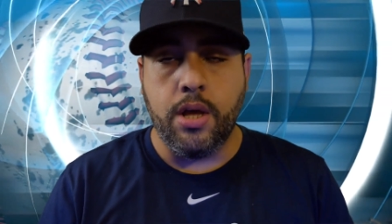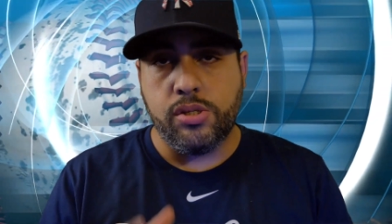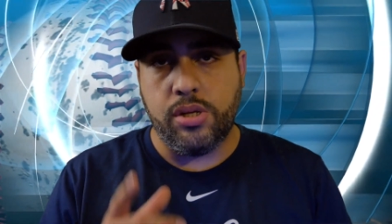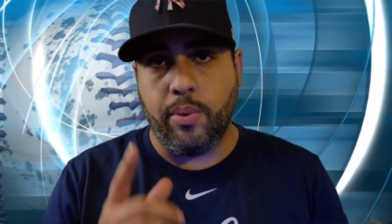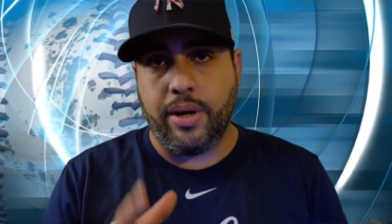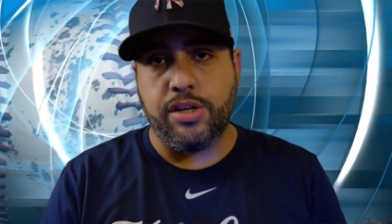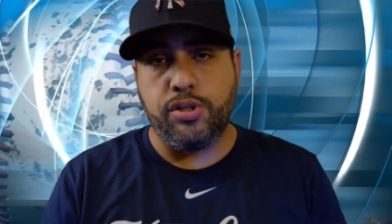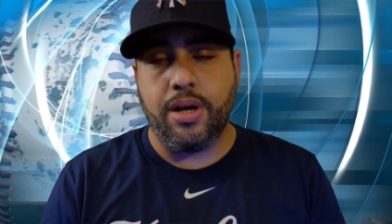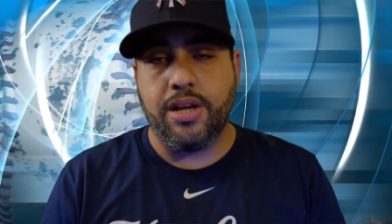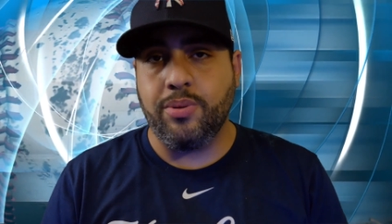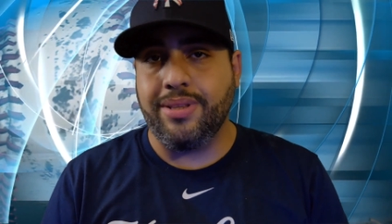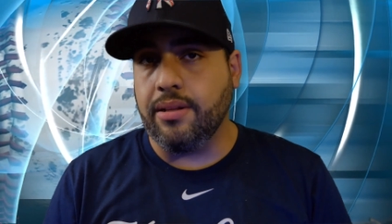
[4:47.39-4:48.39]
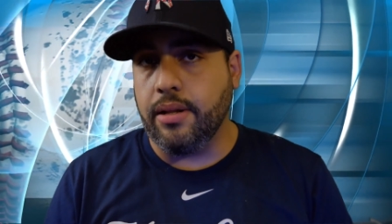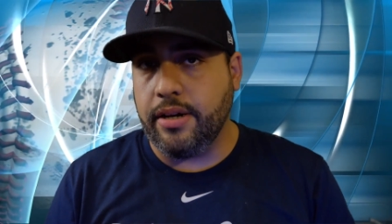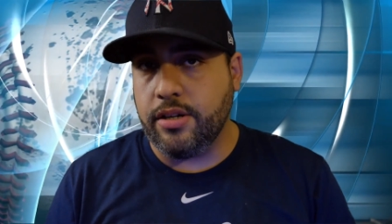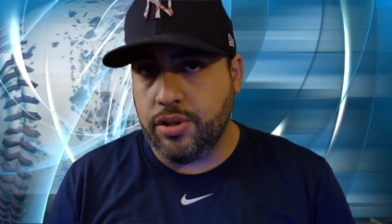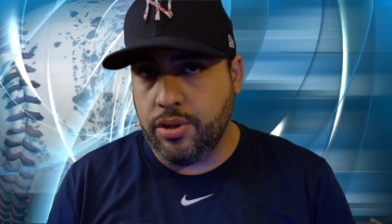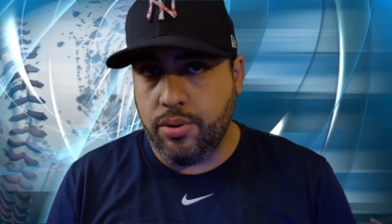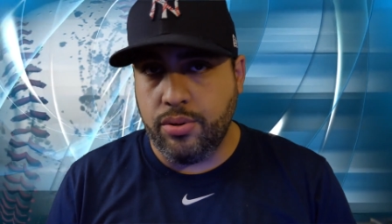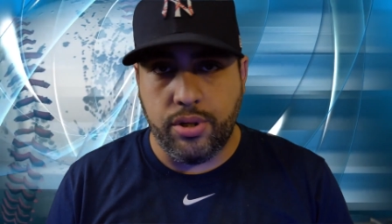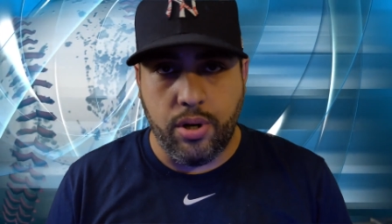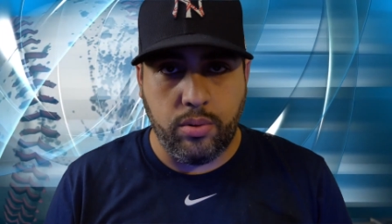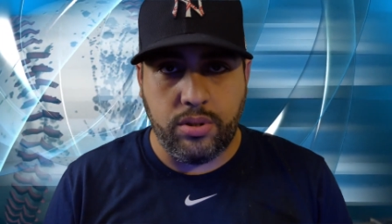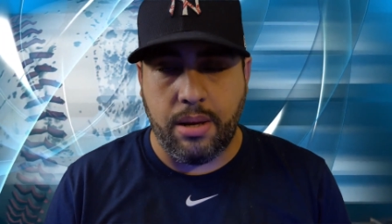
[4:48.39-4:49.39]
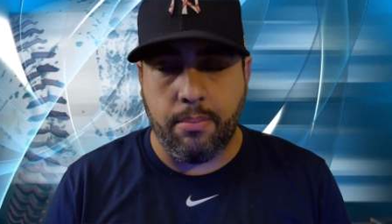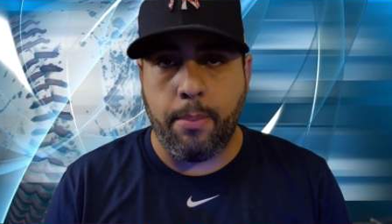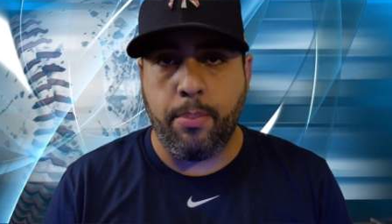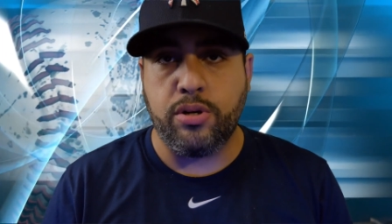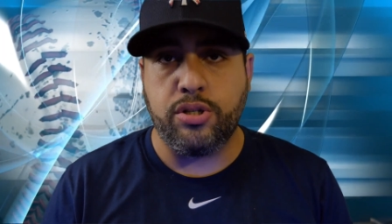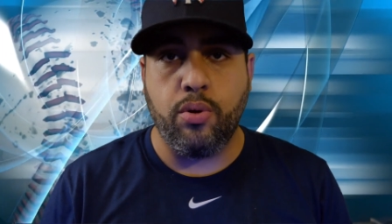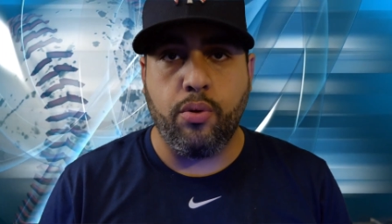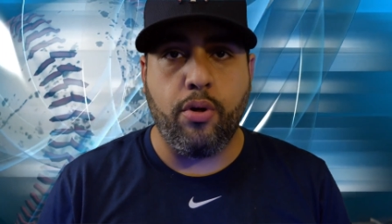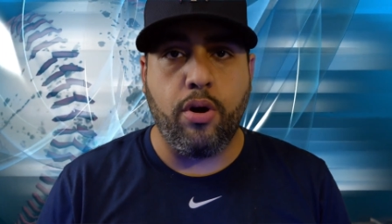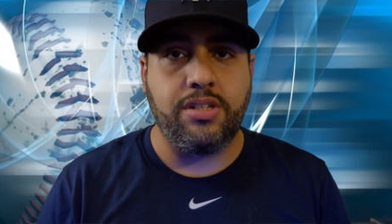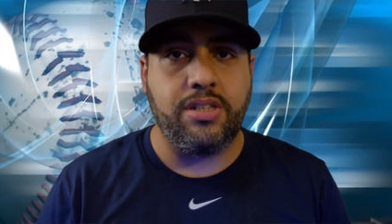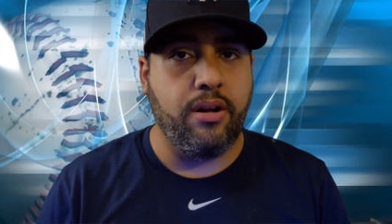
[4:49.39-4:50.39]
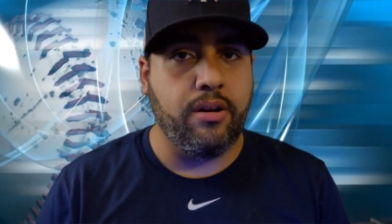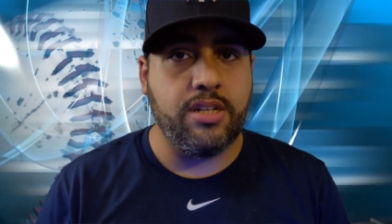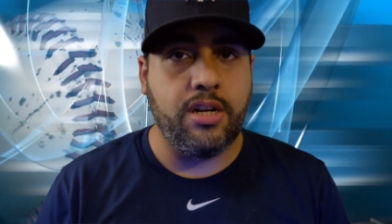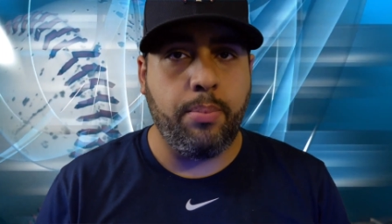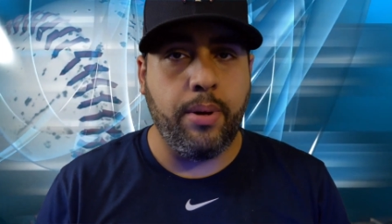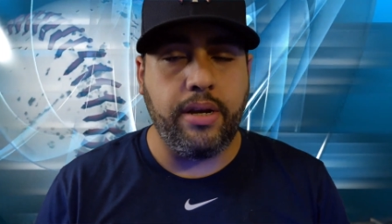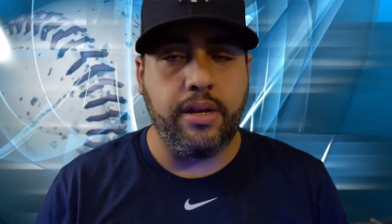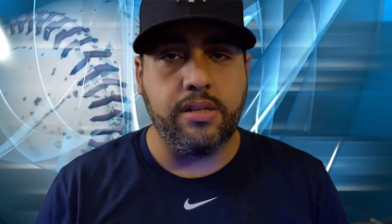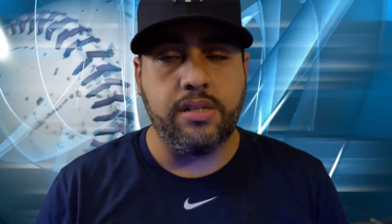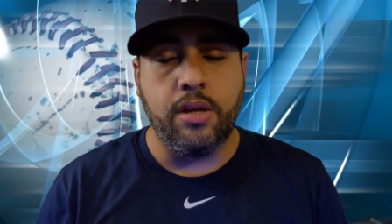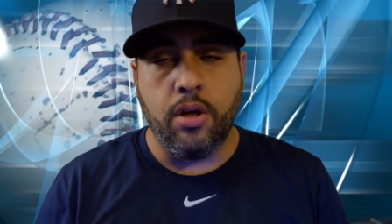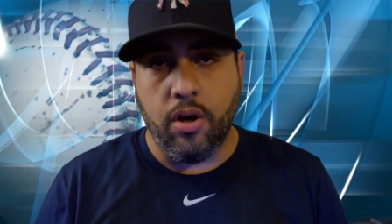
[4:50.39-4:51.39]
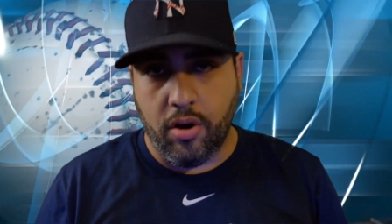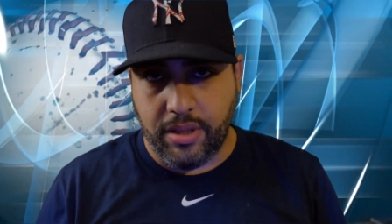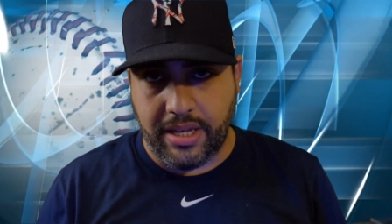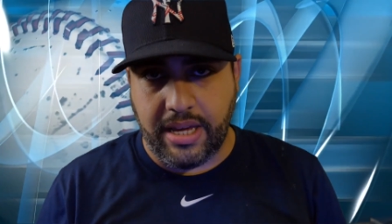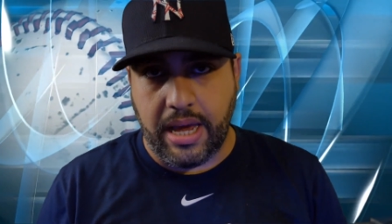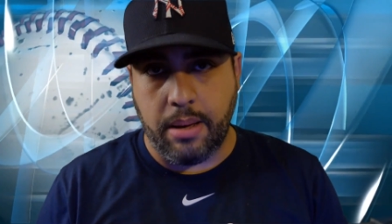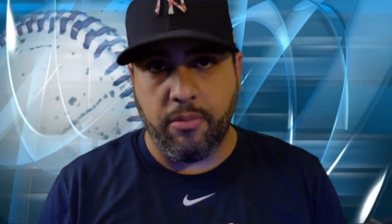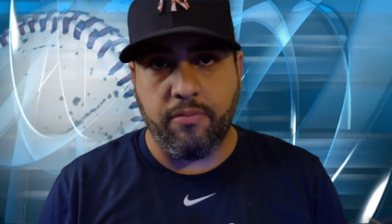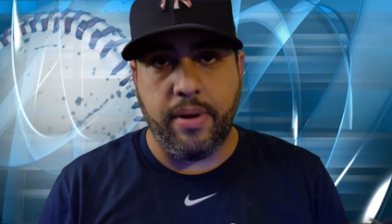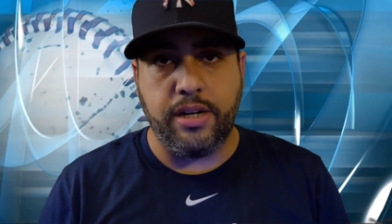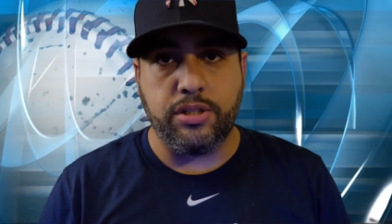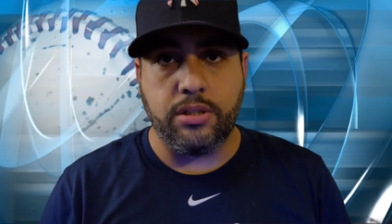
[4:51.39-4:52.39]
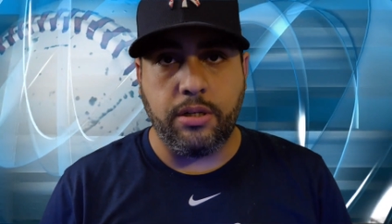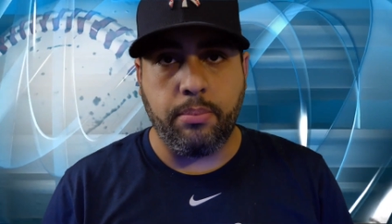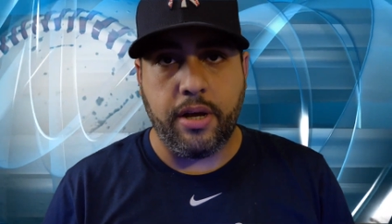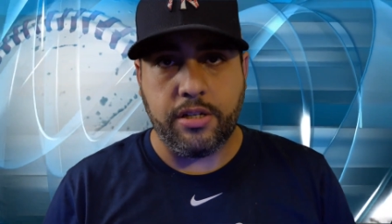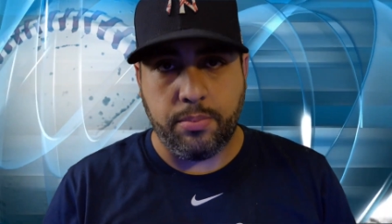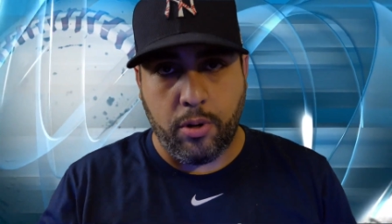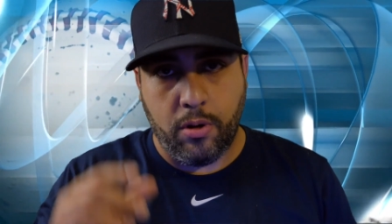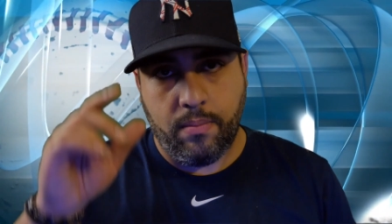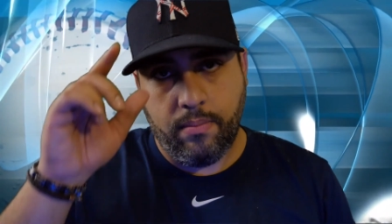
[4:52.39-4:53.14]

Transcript: So I will catch you guys with the latest news, notes, and my personal thoughts, theories, and opinions on the game of Major League Baseball.